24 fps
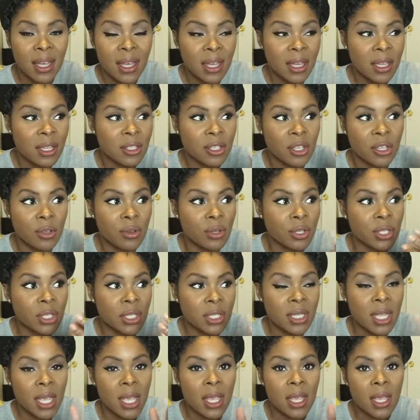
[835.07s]
So you could just
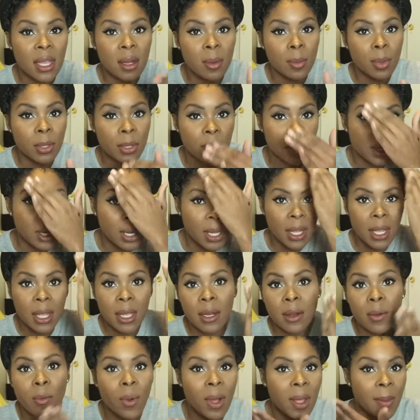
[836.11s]
take it and put it on your hand
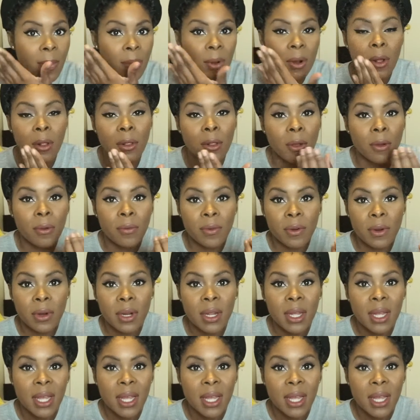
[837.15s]
and wipe it all over.